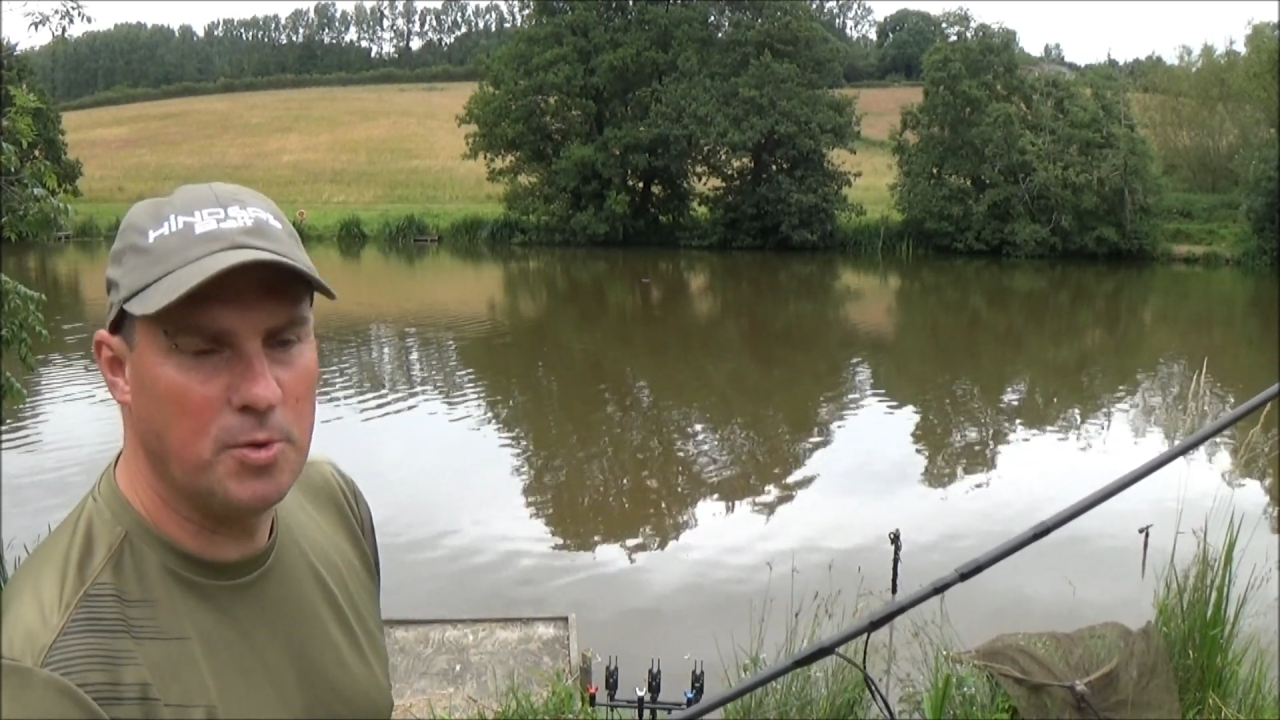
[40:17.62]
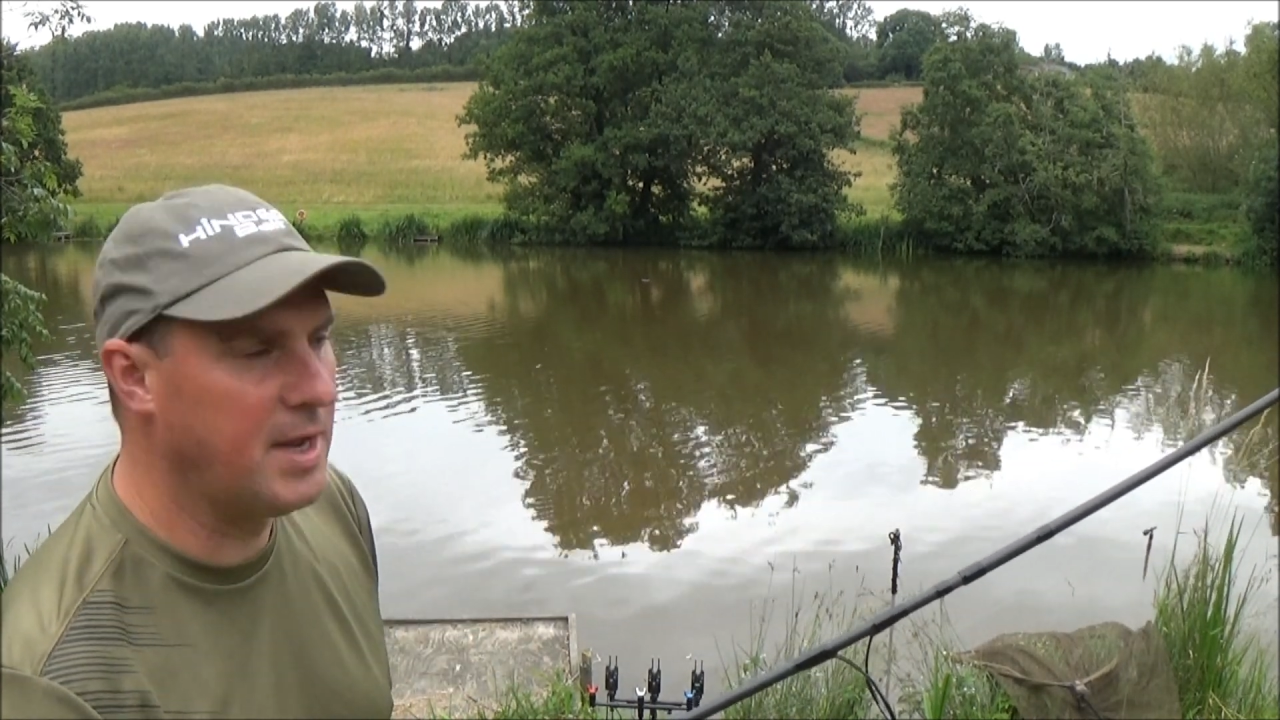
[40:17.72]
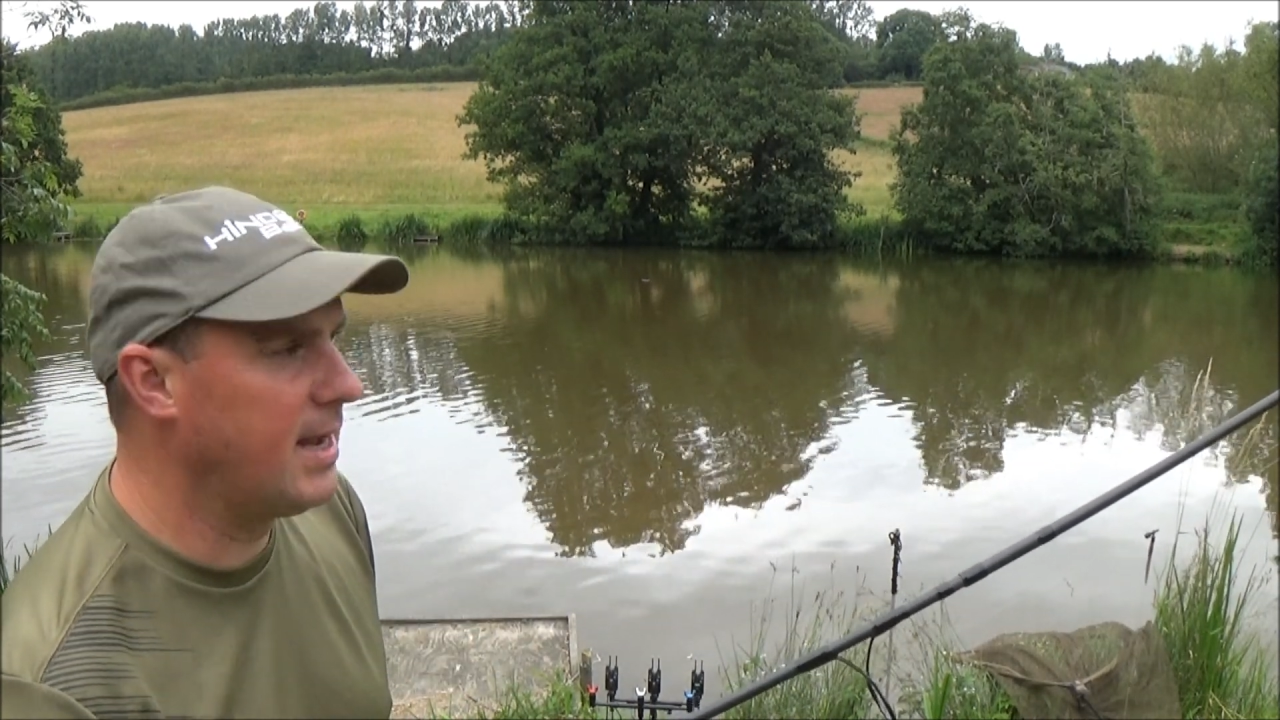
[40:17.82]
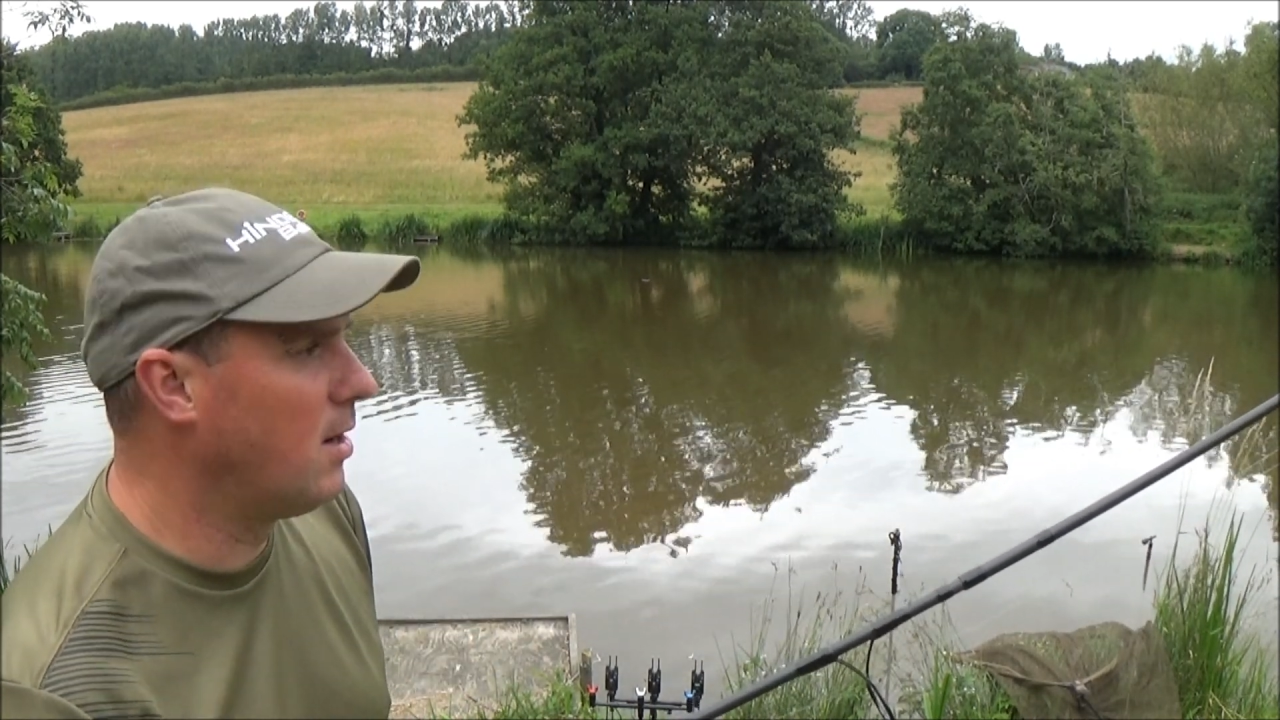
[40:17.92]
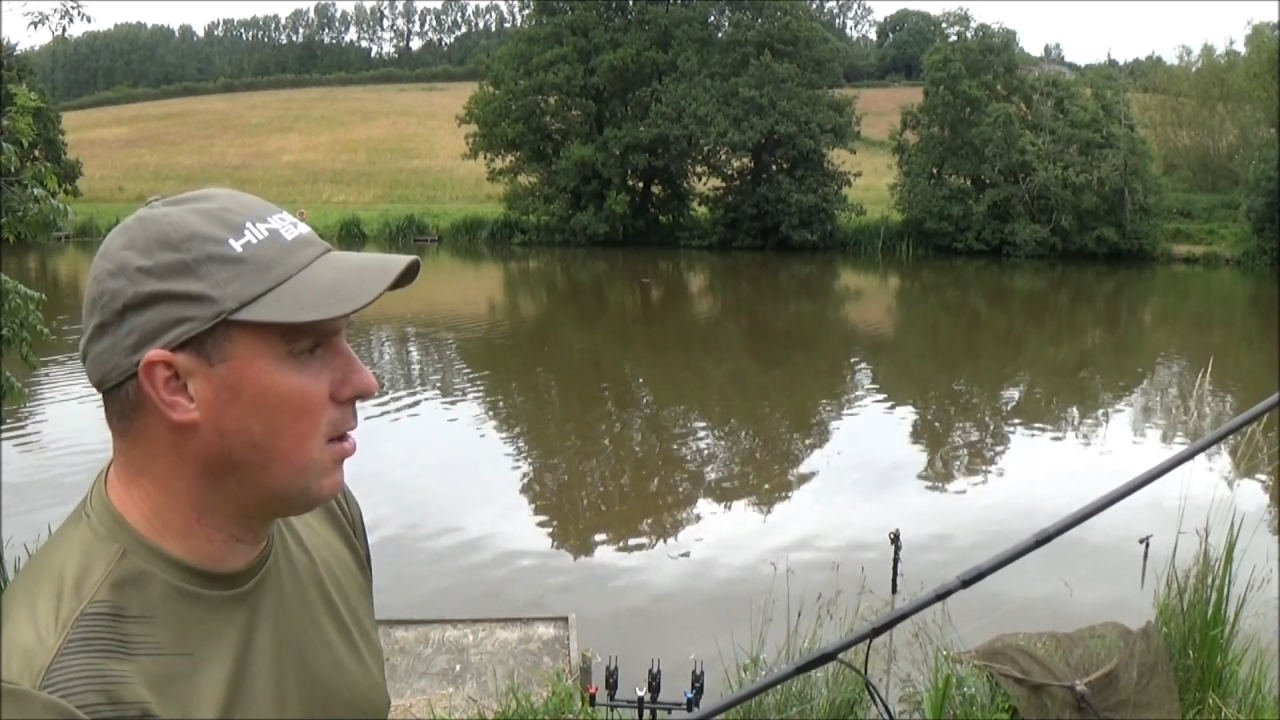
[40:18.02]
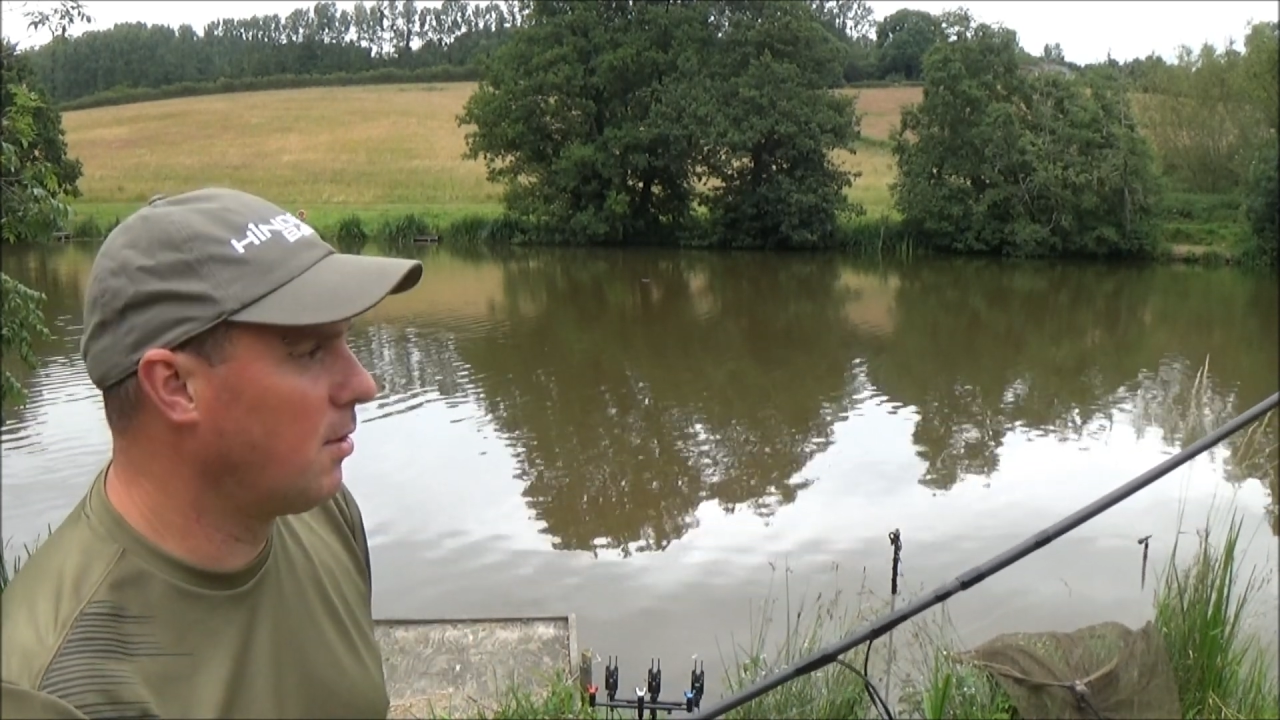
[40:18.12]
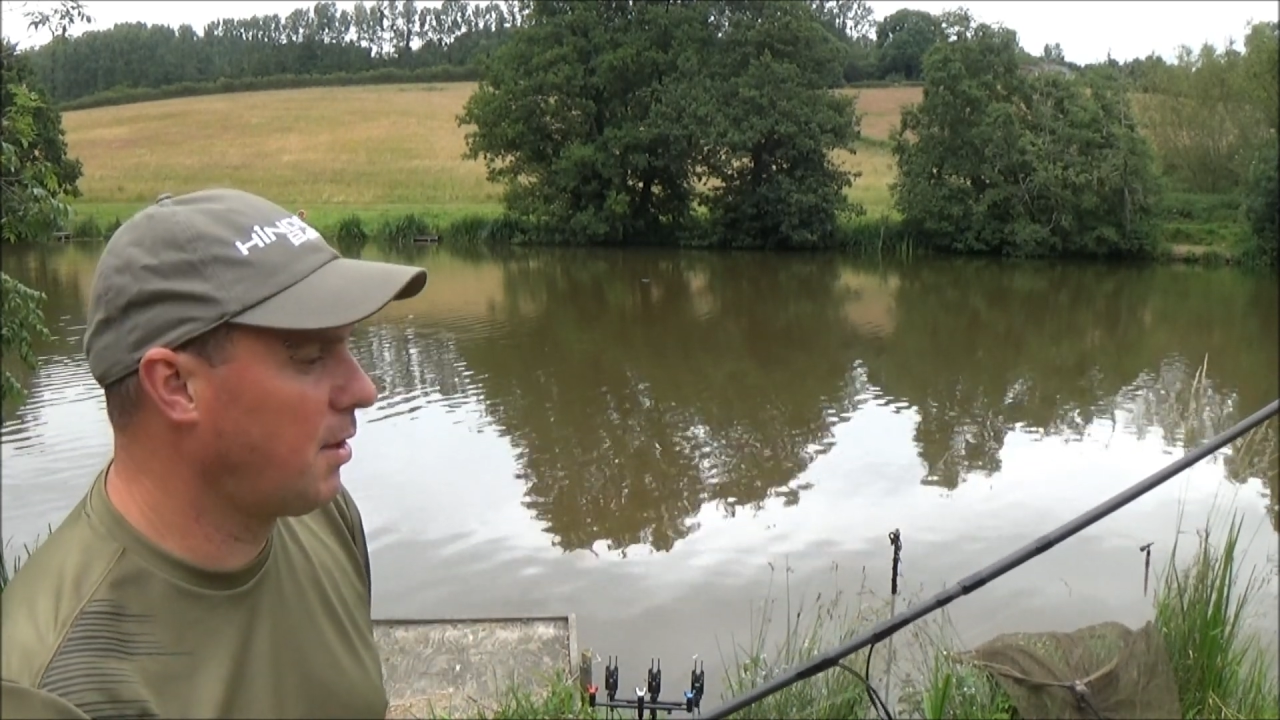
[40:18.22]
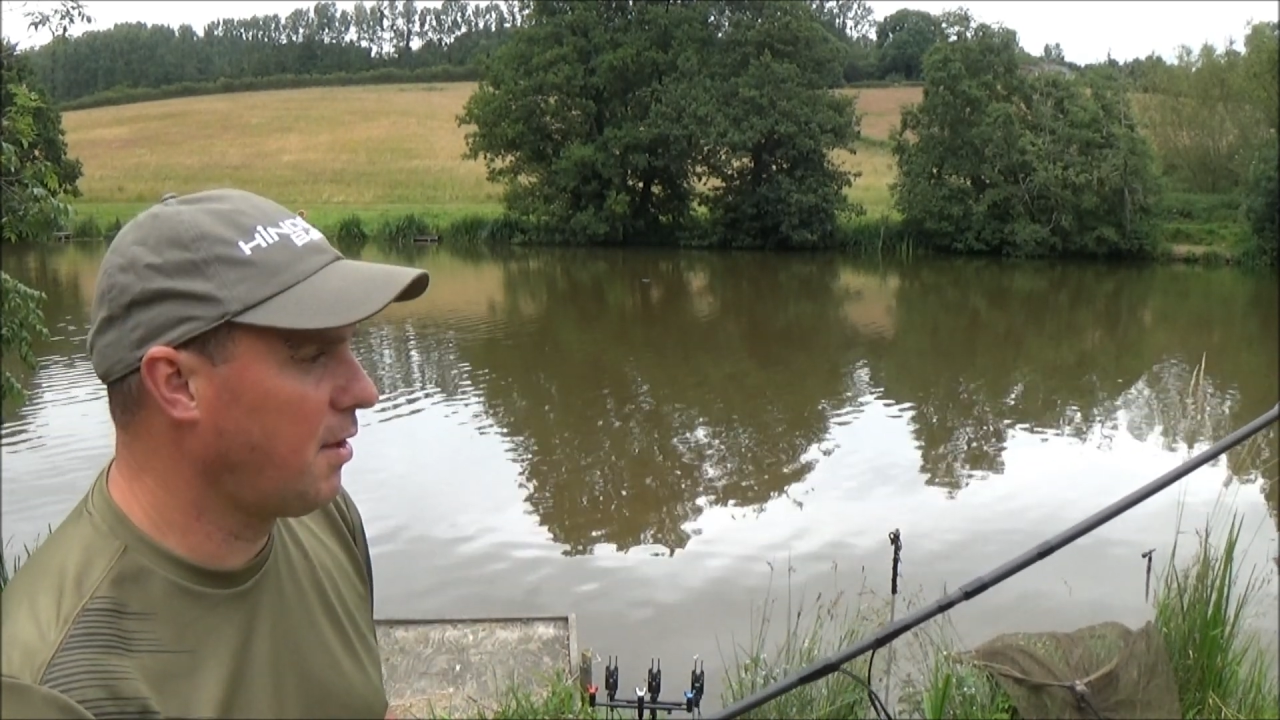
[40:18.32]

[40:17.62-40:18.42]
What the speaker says: all day long,